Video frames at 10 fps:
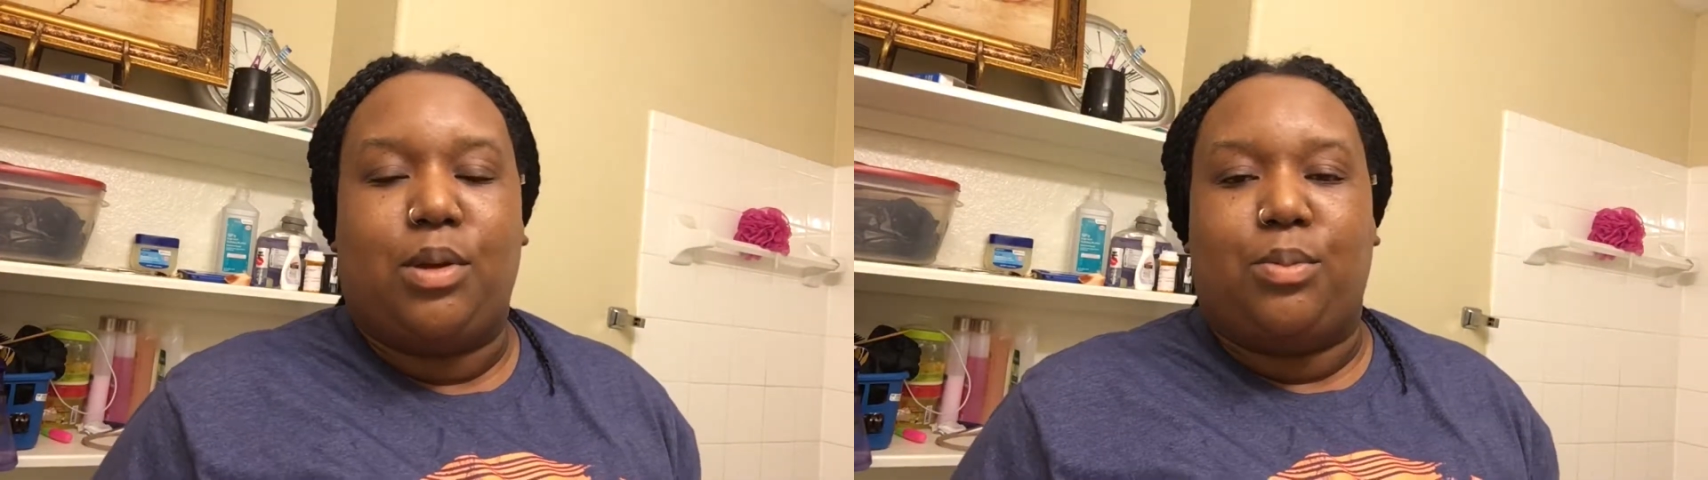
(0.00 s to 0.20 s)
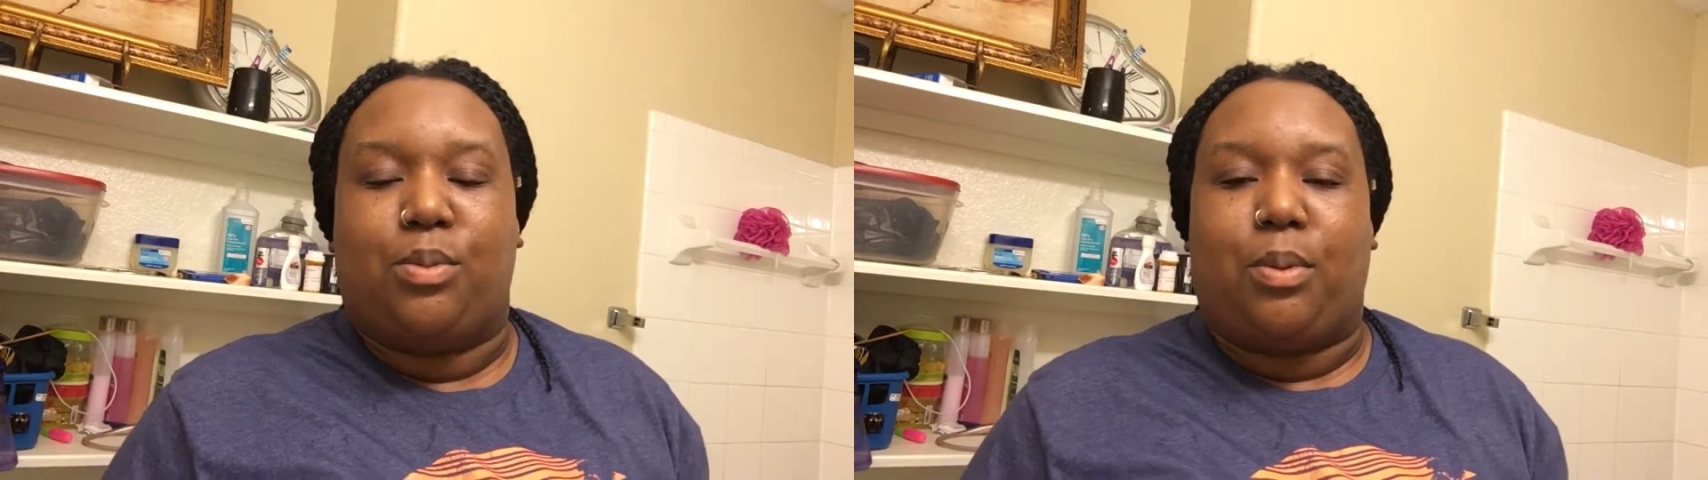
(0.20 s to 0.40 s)

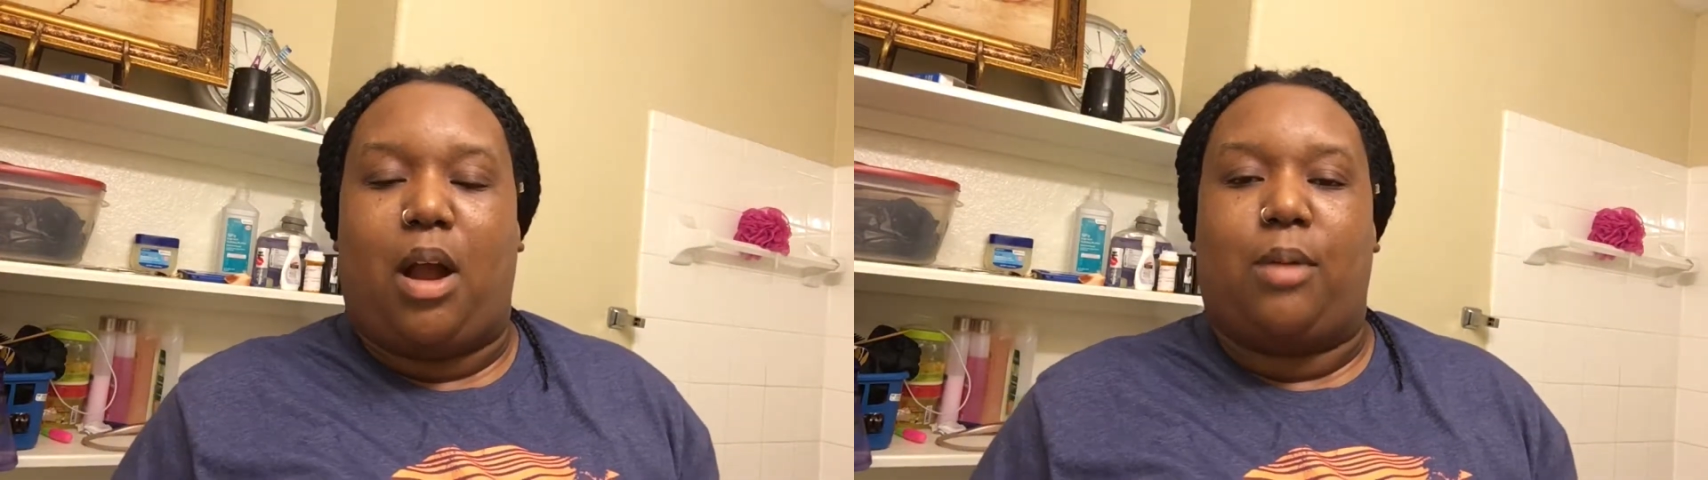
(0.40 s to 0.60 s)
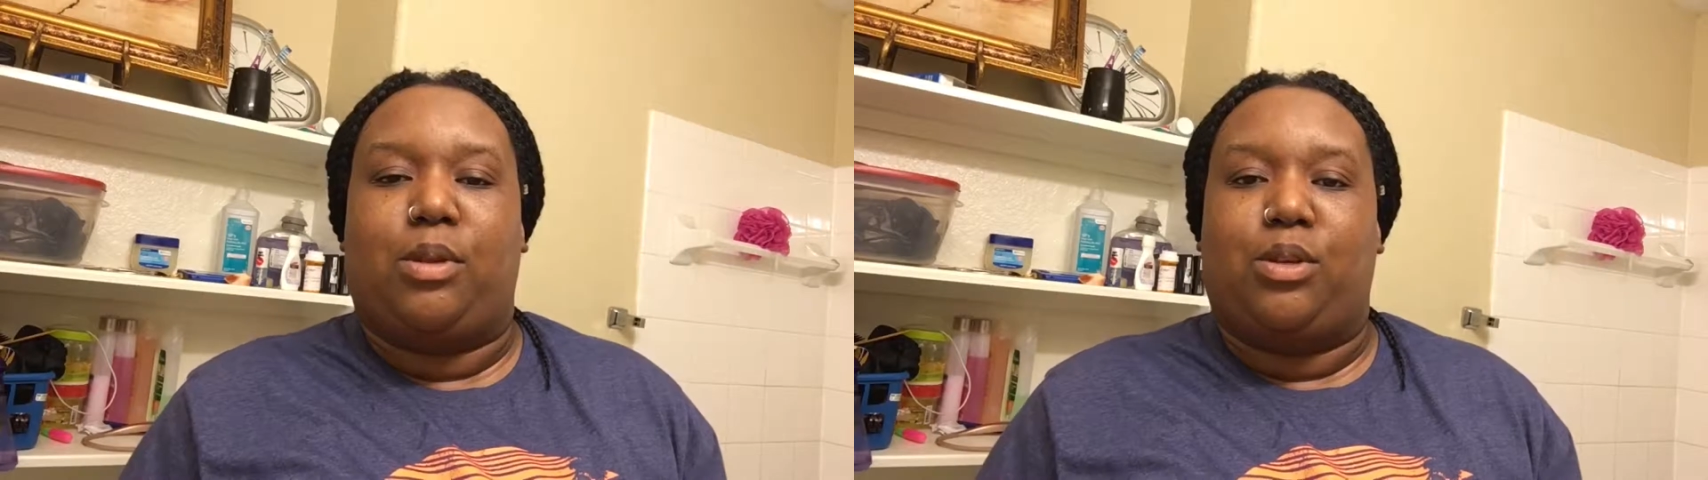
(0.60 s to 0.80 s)
people
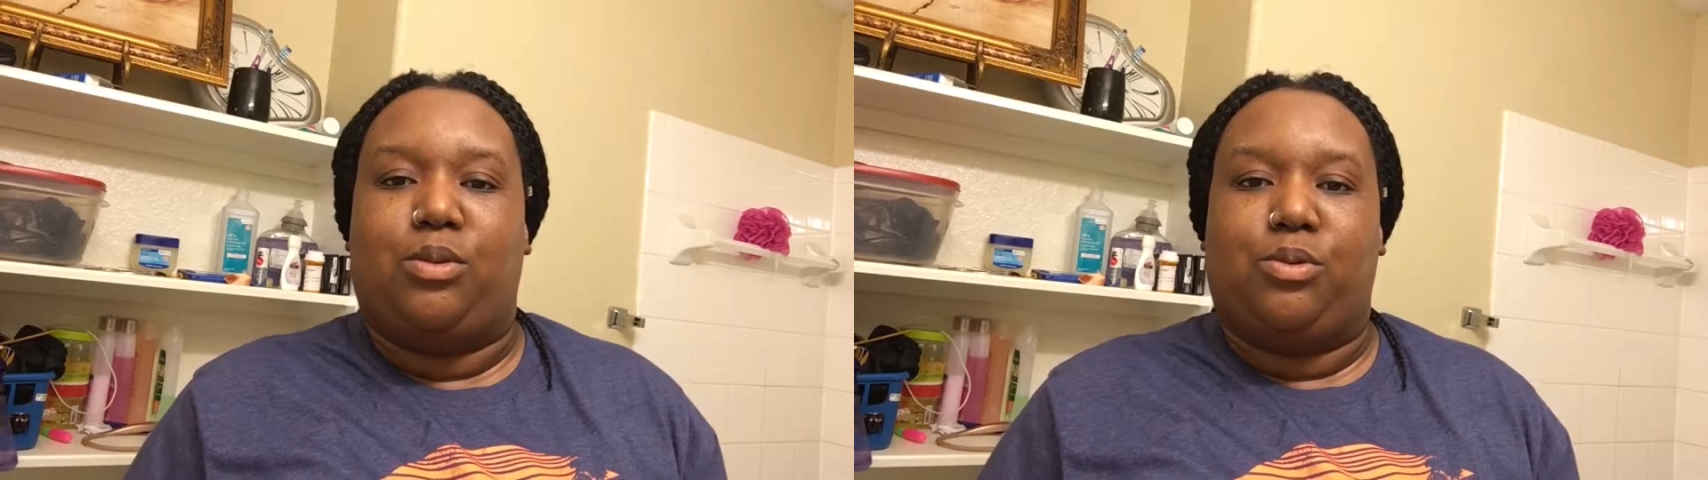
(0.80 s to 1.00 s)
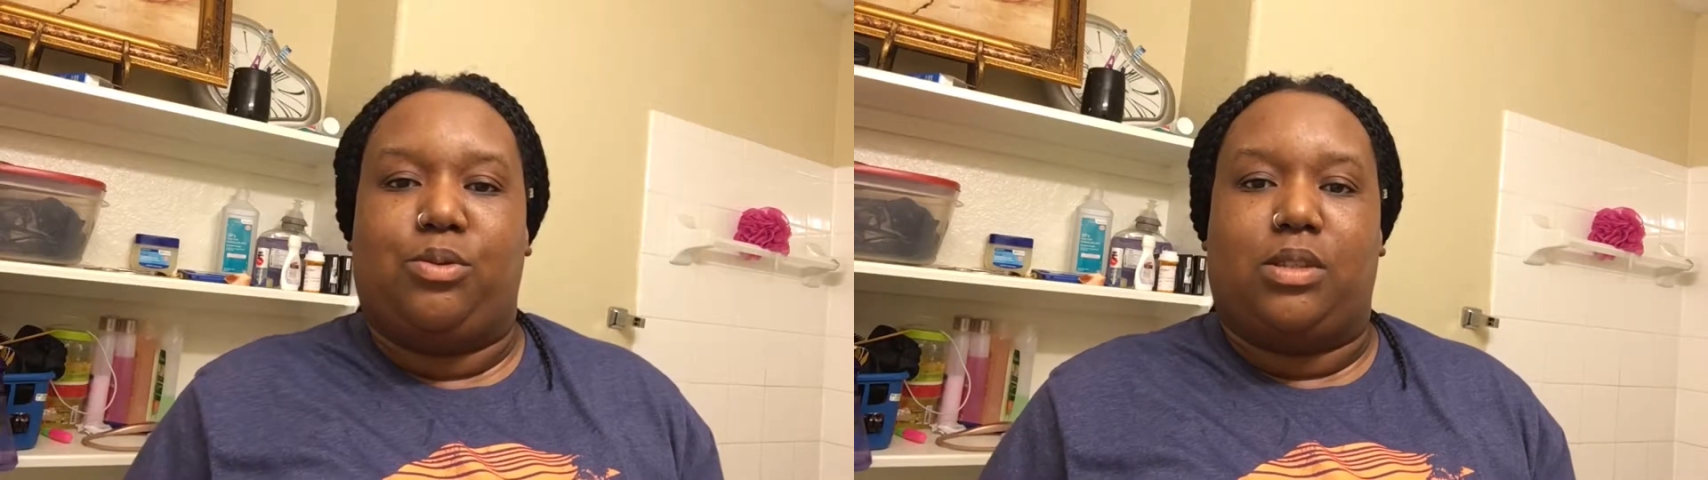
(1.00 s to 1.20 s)
probably
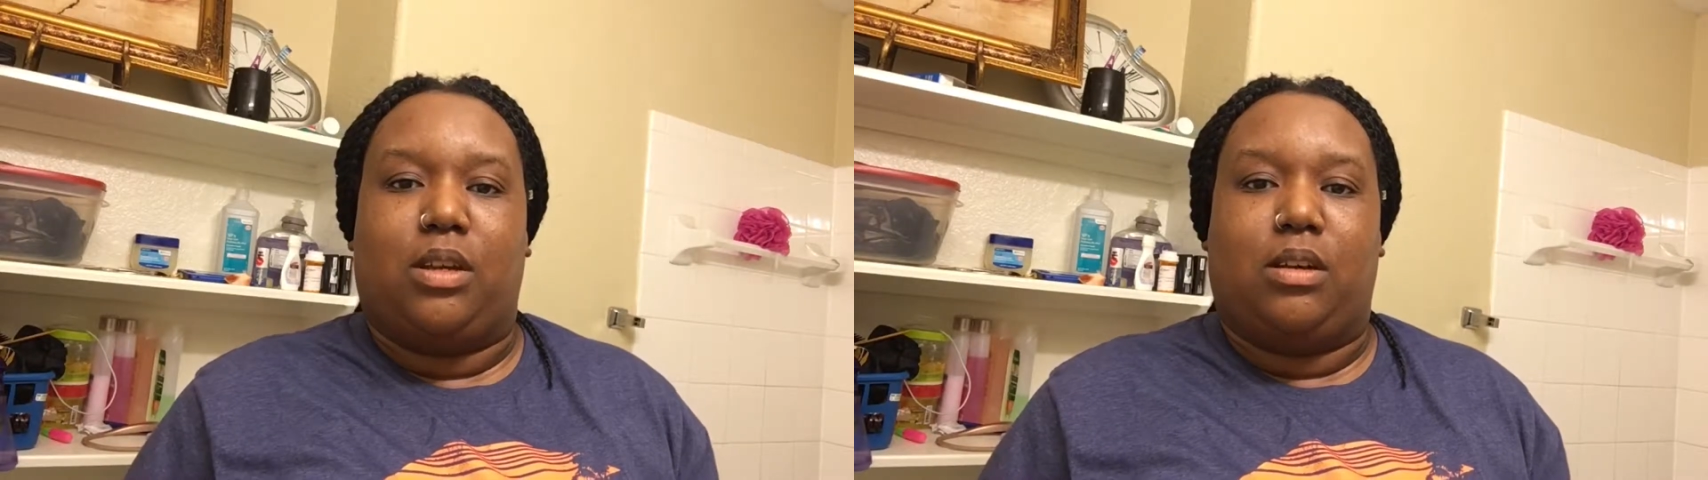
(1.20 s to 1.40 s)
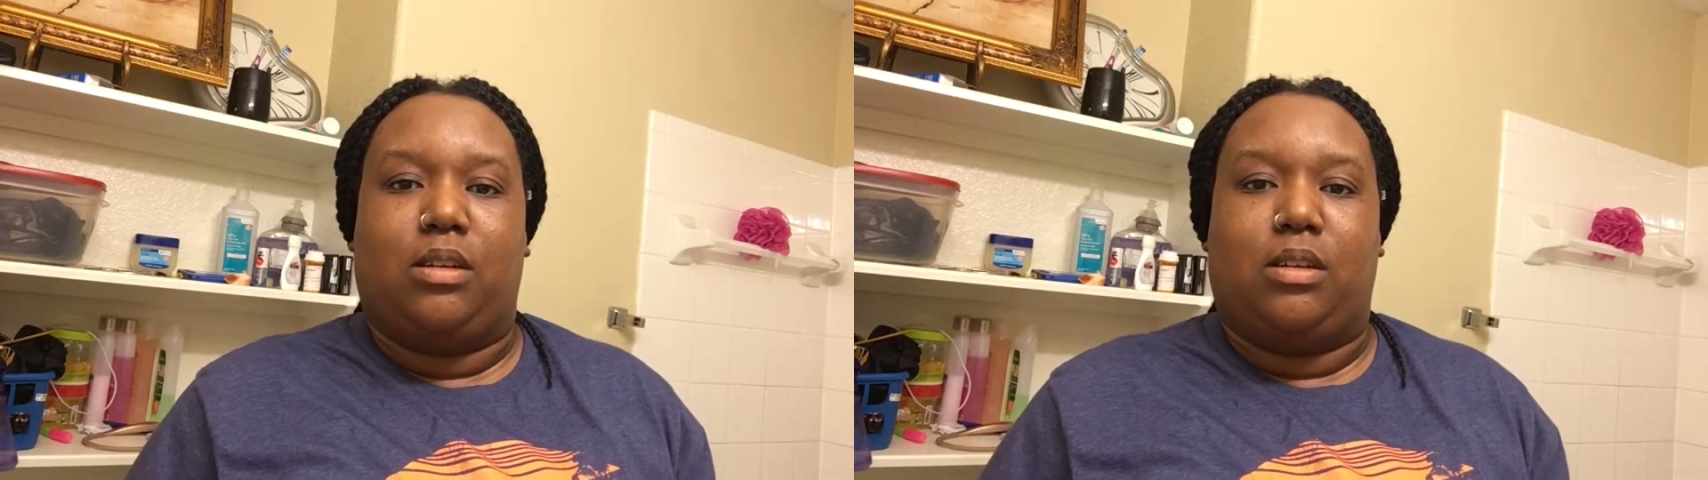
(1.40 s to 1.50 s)
use